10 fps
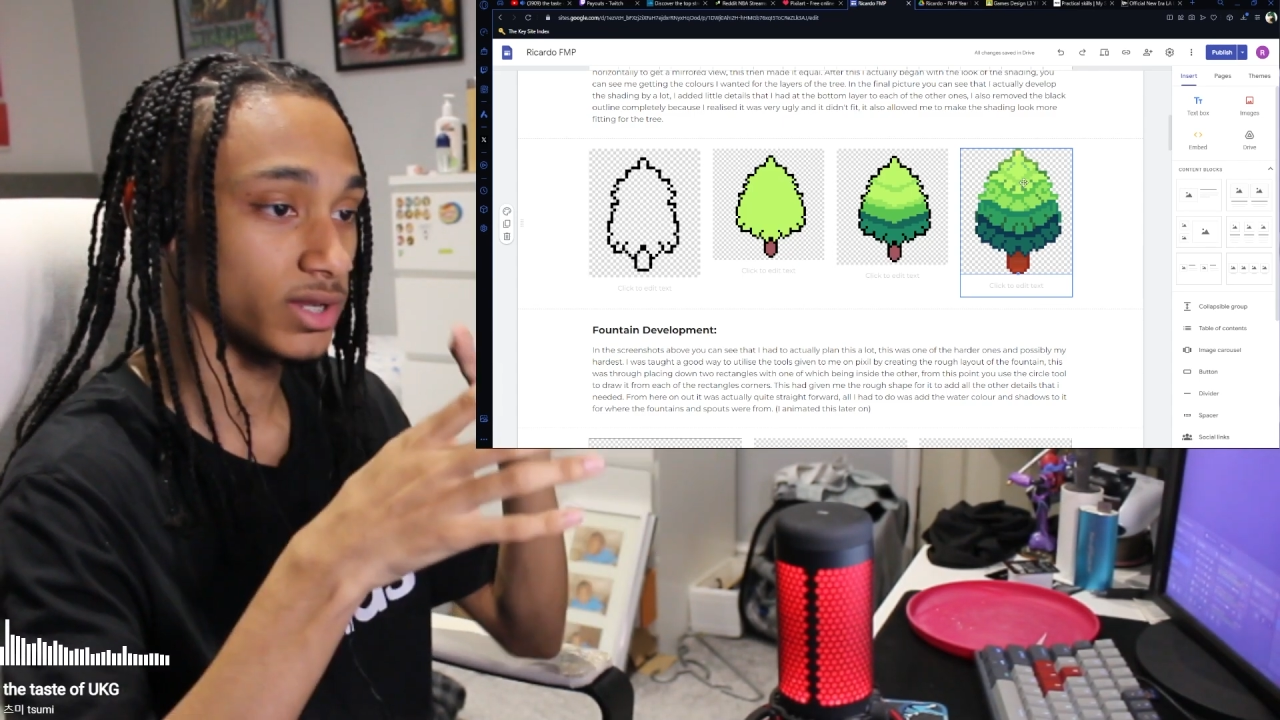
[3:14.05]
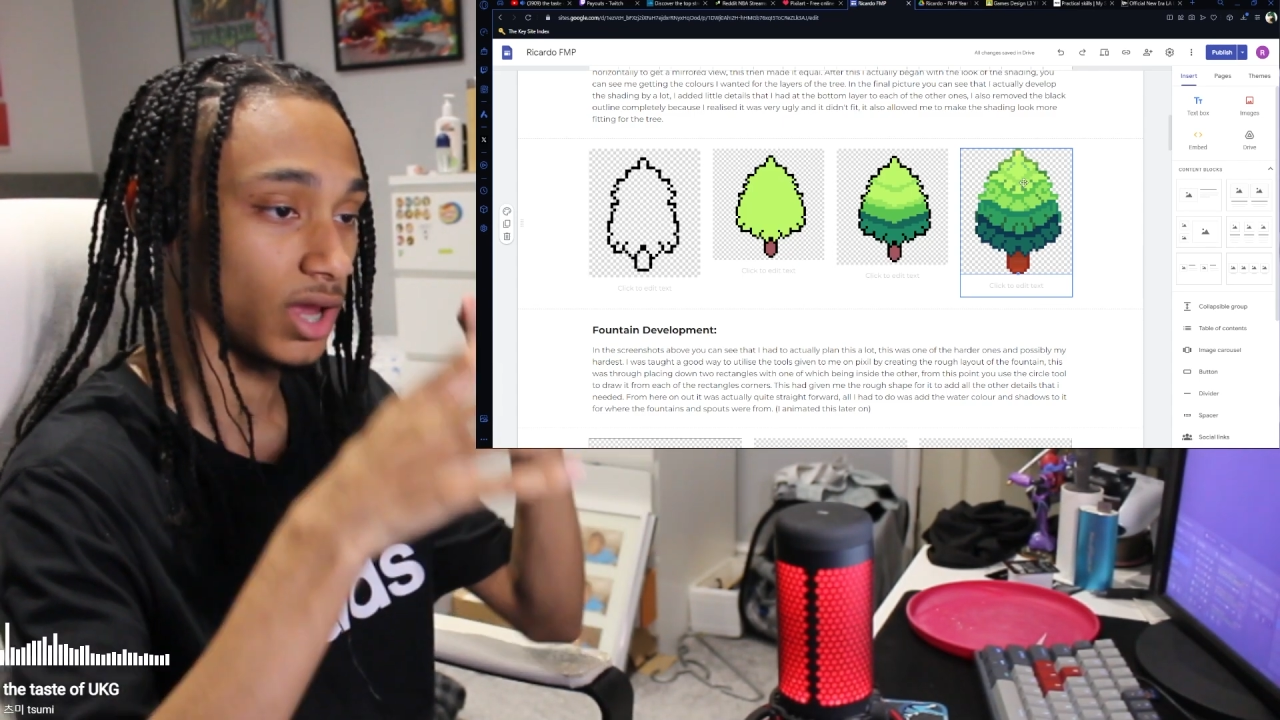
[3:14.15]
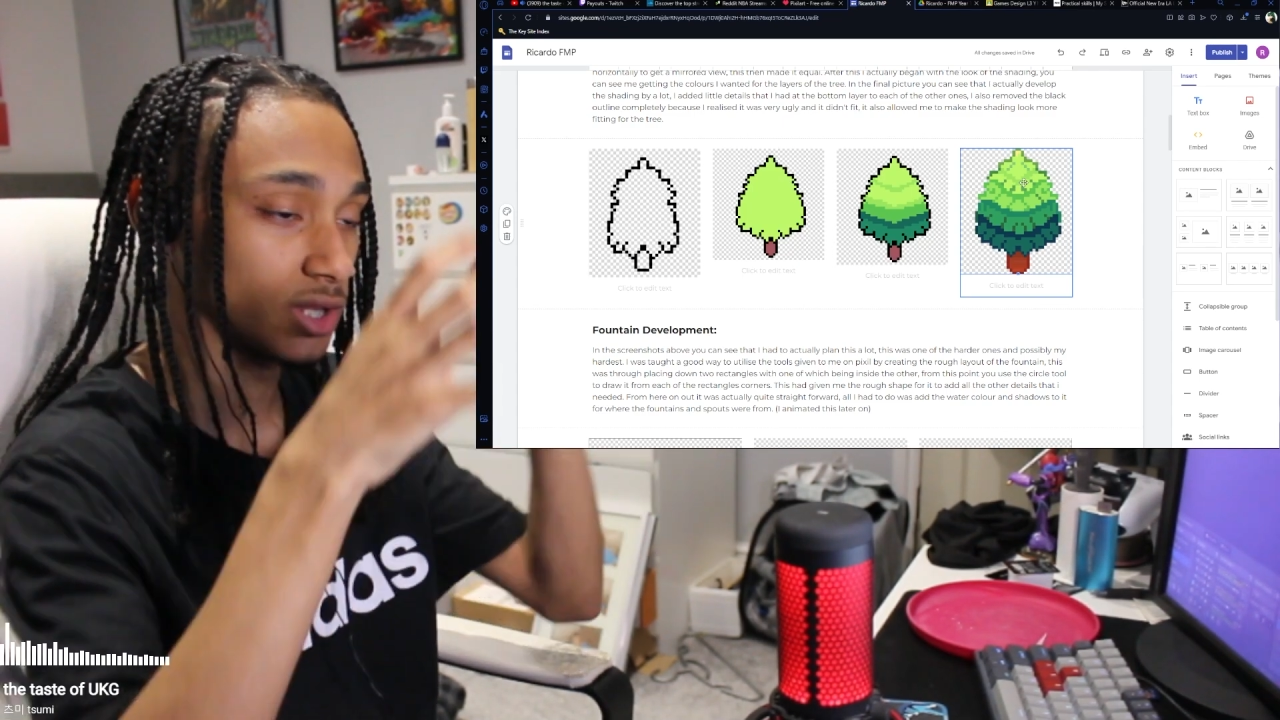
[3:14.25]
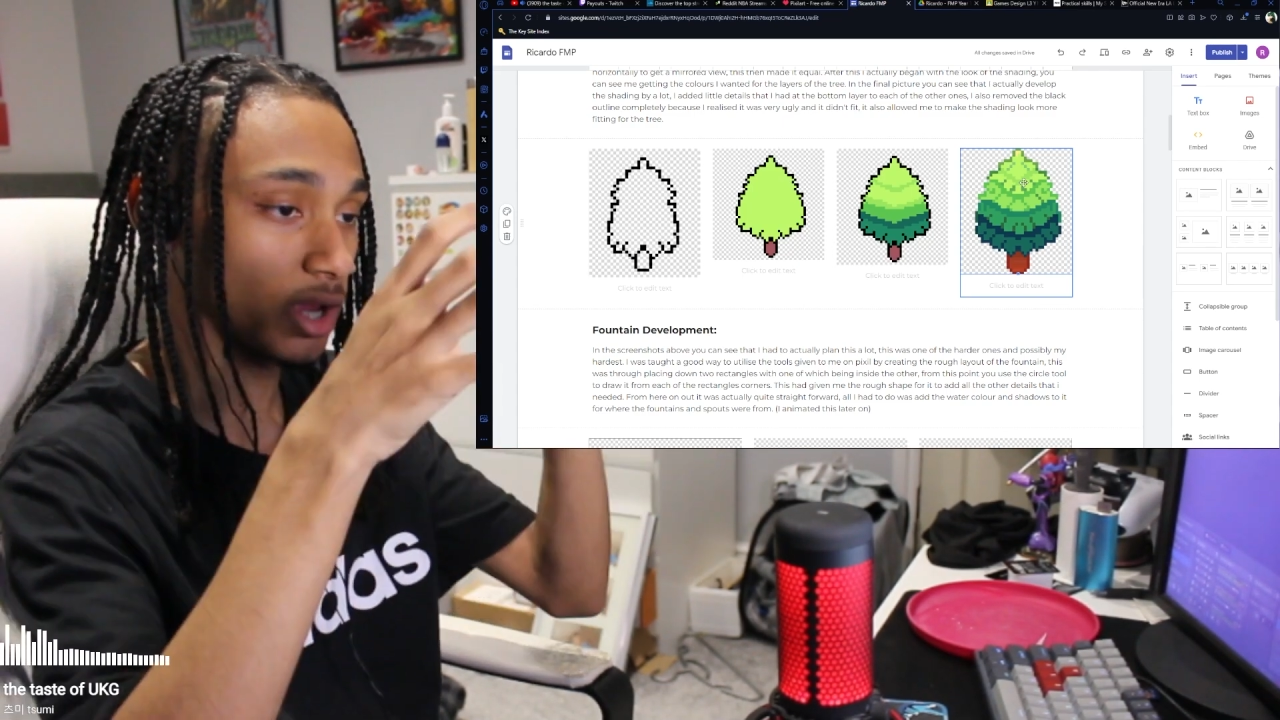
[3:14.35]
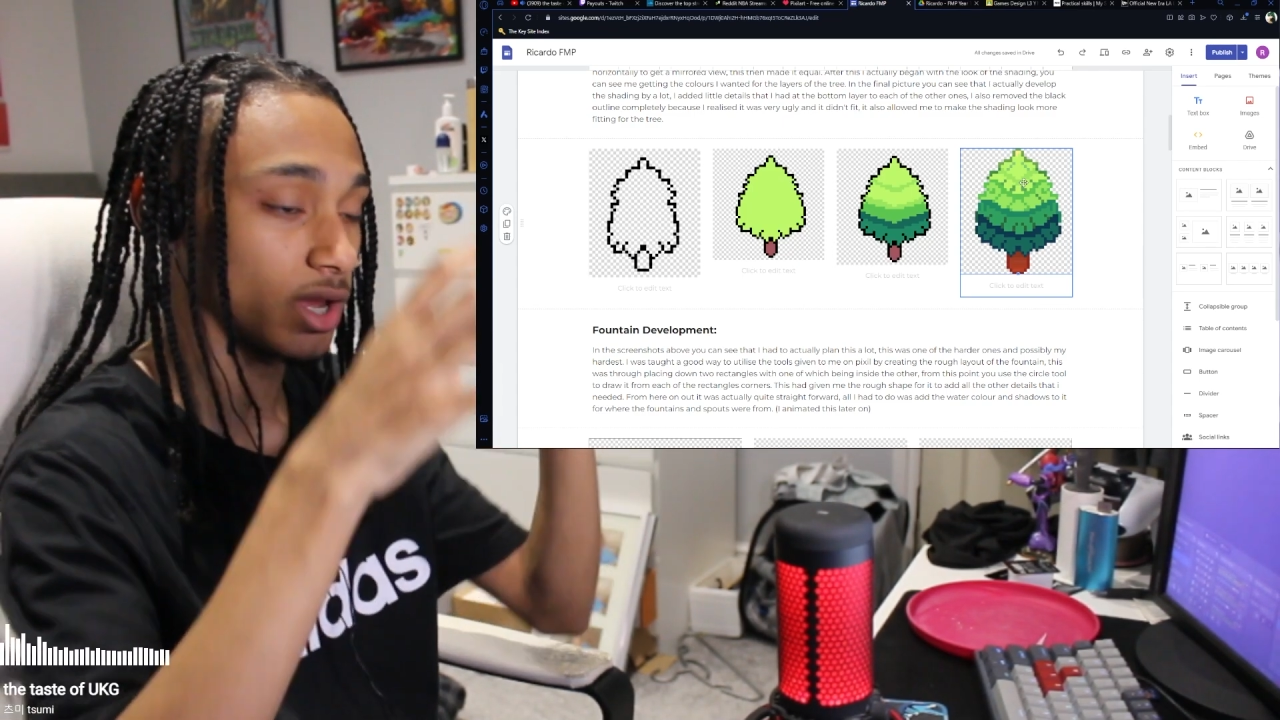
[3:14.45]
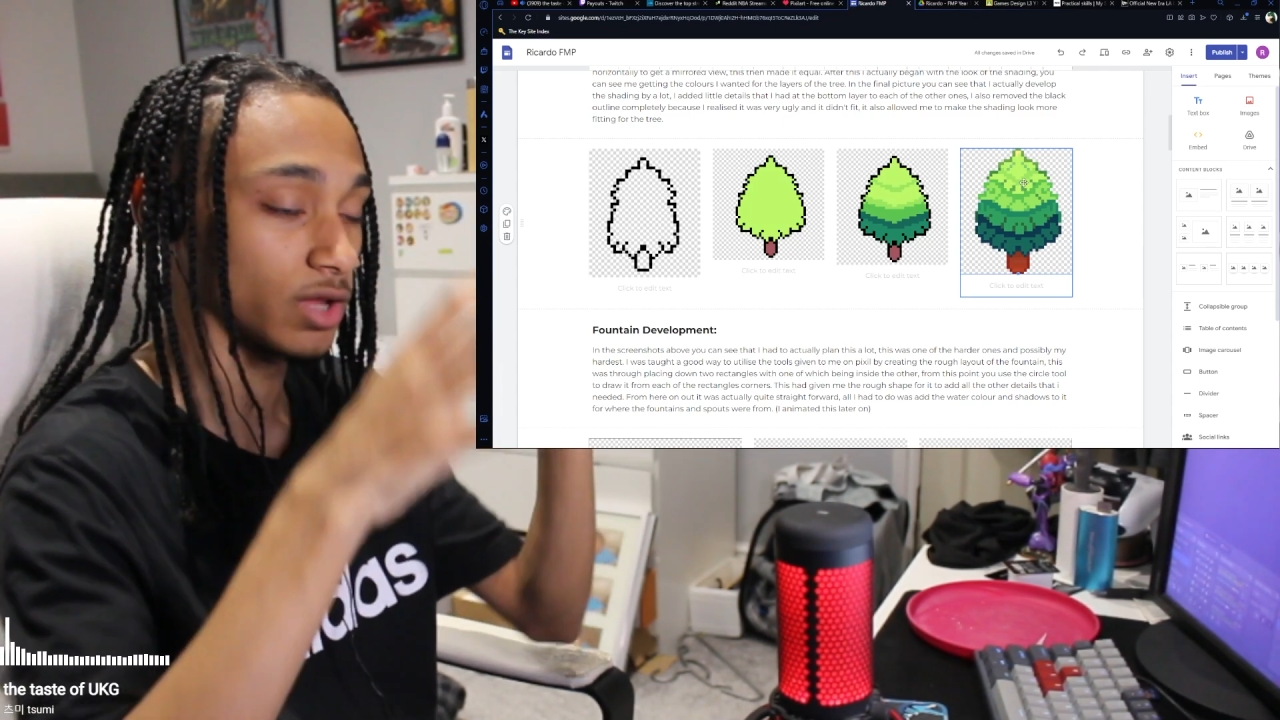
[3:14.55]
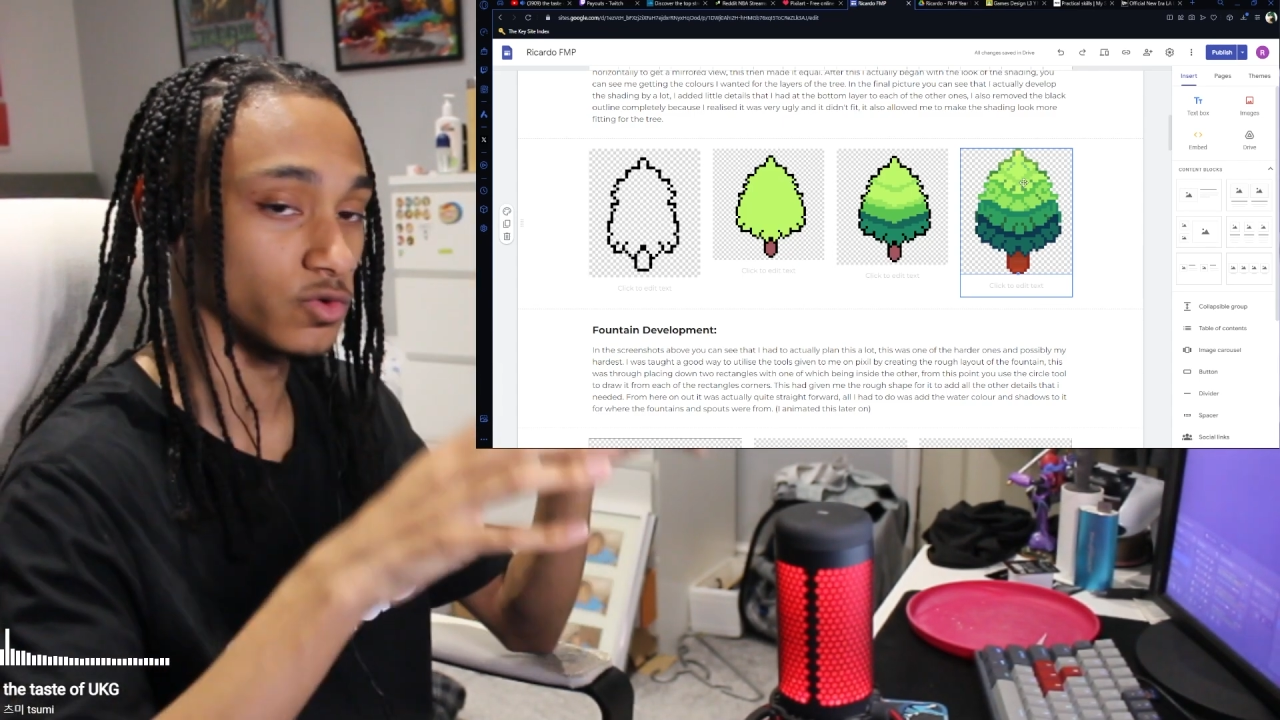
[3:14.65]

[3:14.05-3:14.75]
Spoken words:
and